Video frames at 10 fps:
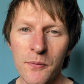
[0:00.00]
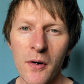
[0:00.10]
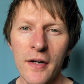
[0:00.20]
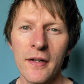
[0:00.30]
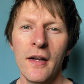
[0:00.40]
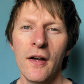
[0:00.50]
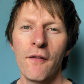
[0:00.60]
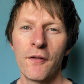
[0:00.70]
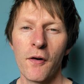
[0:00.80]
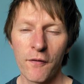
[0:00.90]
1,
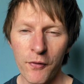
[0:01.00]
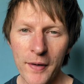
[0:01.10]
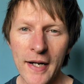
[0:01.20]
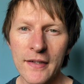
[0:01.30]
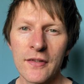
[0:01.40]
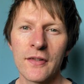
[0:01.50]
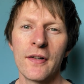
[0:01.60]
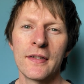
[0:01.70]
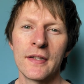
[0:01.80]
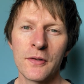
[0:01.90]
we've got 3
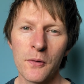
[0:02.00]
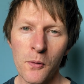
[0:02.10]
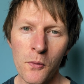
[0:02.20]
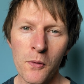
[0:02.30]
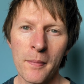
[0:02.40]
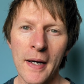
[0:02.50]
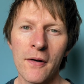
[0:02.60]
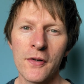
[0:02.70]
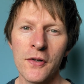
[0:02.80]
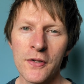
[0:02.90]
exercises all
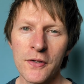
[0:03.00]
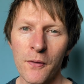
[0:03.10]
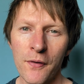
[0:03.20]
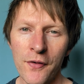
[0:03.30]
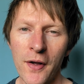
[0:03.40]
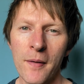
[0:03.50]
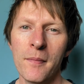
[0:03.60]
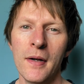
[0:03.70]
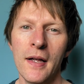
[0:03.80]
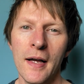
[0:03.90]
about using your
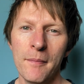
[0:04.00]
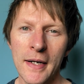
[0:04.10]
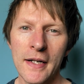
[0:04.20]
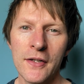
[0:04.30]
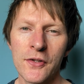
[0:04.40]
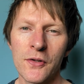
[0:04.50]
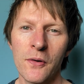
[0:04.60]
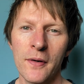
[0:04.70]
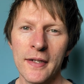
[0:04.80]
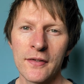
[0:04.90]
thumb, making
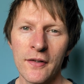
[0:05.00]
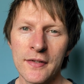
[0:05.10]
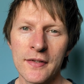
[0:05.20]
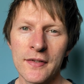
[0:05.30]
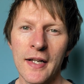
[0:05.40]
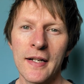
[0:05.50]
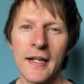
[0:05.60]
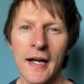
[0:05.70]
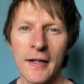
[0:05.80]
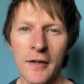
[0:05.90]
sure it's nice and
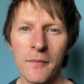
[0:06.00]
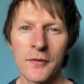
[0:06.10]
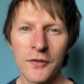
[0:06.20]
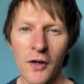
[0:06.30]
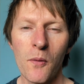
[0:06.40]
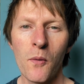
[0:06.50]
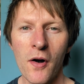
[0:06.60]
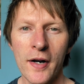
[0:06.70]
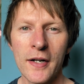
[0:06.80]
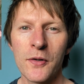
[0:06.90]
steady and can start
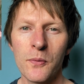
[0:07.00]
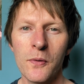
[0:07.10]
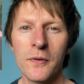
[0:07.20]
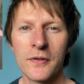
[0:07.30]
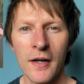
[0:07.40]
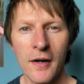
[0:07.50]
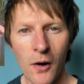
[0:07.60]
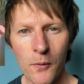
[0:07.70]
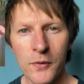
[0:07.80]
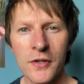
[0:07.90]
working towards
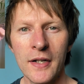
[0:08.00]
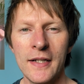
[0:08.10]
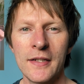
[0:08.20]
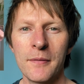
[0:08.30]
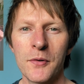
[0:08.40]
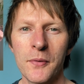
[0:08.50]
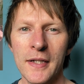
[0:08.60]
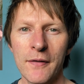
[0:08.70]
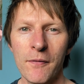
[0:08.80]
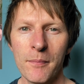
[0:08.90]
alternating
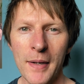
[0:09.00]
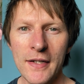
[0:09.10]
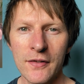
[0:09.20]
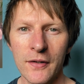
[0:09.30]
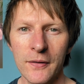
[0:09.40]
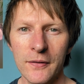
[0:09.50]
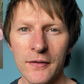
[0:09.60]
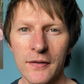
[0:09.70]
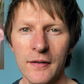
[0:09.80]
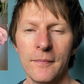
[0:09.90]
between different bass
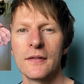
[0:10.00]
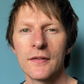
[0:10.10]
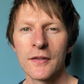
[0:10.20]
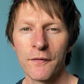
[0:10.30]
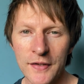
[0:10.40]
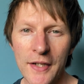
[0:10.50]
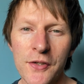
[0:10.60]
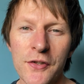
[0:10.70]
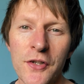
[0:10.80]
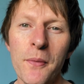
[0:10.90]
notes. So for
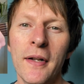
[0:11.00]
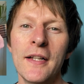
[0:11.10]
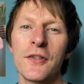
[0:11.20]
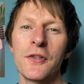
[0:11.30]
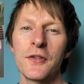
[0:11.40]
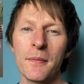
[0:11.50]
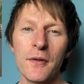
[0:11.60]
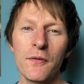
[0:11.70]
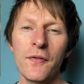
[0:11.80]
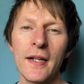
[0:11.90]
section 2, we're going to introduce the
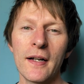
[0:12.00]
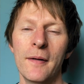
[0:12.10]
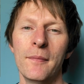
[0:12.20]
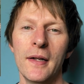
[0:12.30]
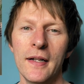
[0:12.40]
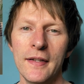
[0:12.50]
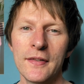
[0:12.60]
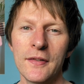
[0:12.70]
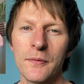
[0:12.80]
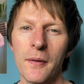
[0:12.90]
middle finger.
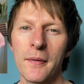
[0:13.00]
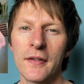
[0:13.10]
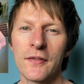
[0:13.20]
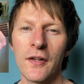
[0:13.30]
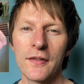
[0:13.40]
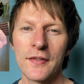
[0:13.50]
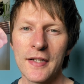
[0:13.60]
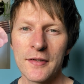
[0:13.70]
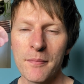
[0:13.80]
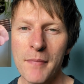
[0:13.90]
This is where we're going to start to
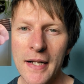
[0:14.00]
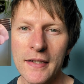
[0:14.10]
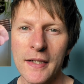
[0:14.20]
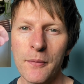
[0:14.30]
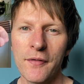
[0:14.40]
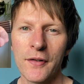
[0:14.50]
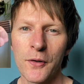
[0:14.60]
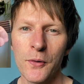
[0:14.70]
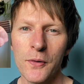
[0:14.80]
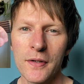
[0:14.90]
see some melody within
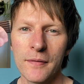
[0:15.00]
the chord.